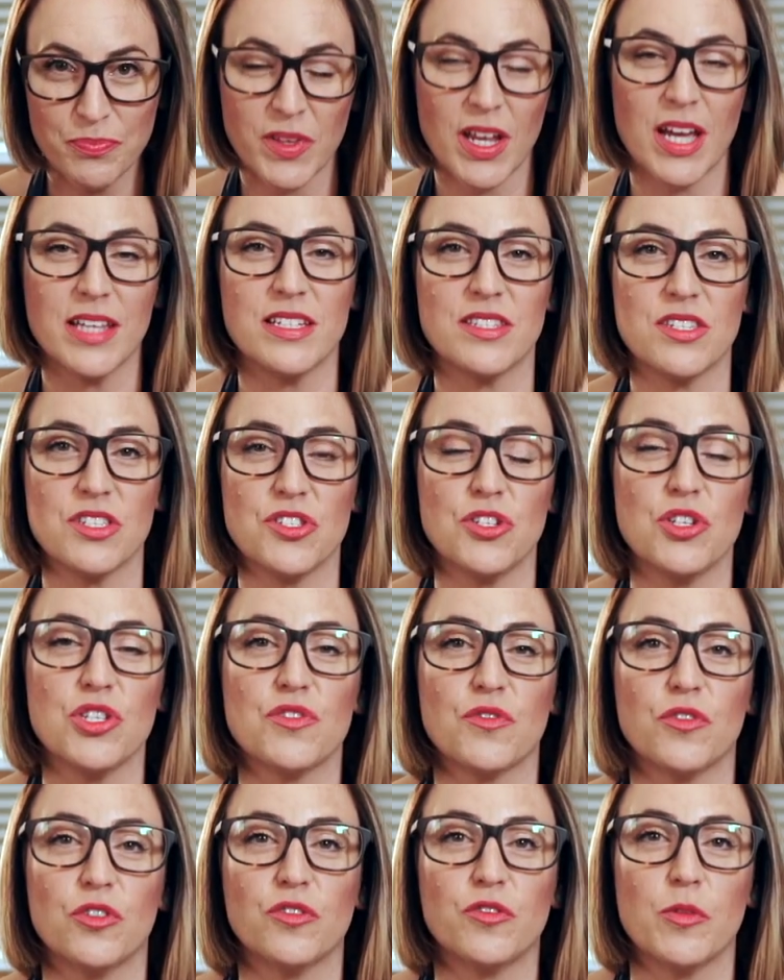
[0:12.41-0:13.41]
and this is
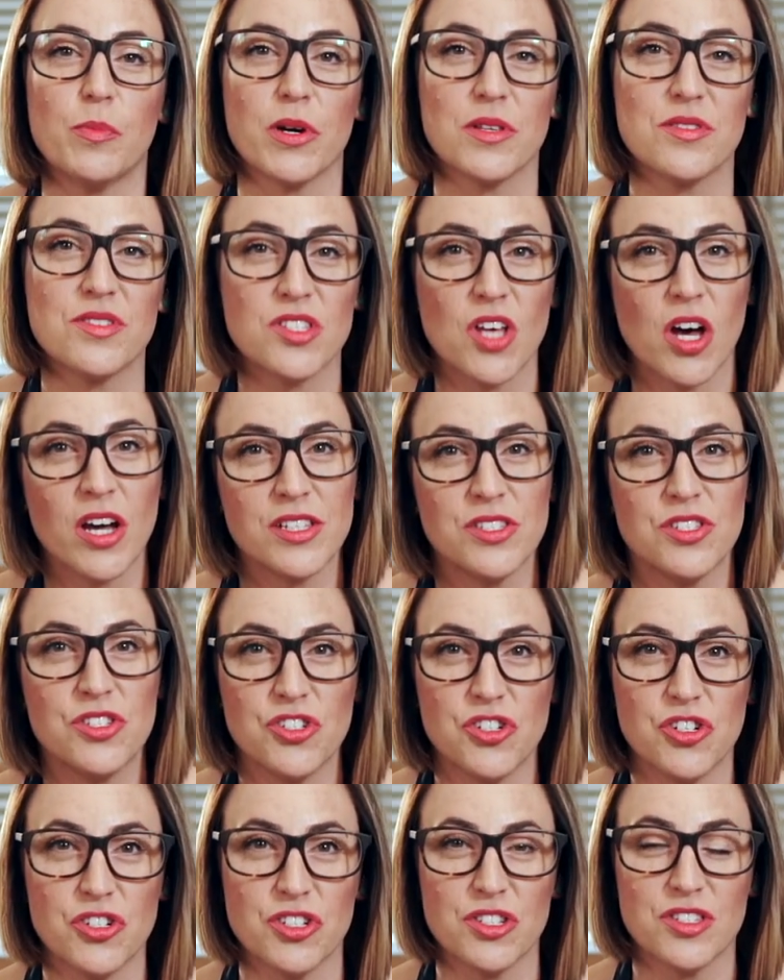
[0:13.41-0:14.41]
useful for both science
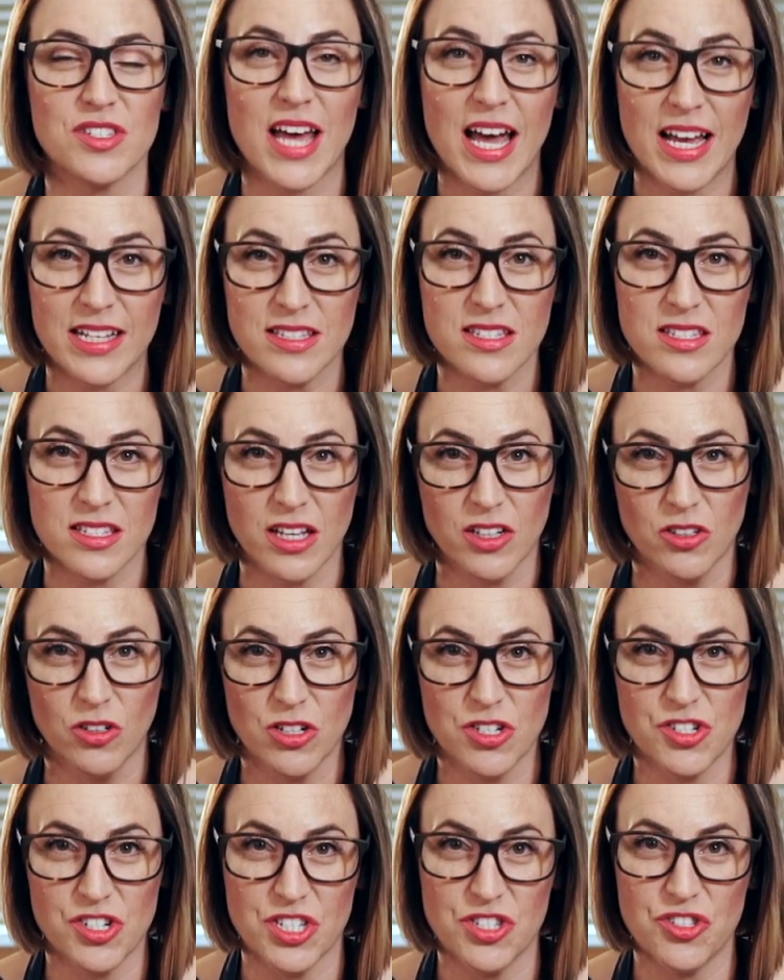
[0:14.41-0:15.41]
students and
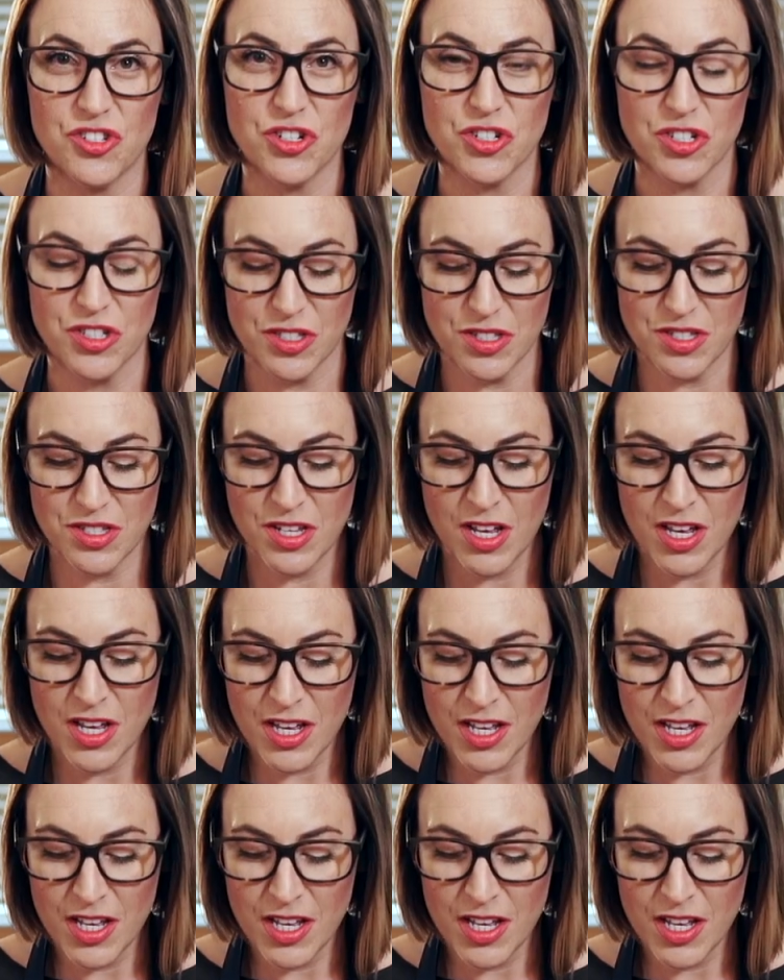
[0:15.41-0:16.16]
psychology students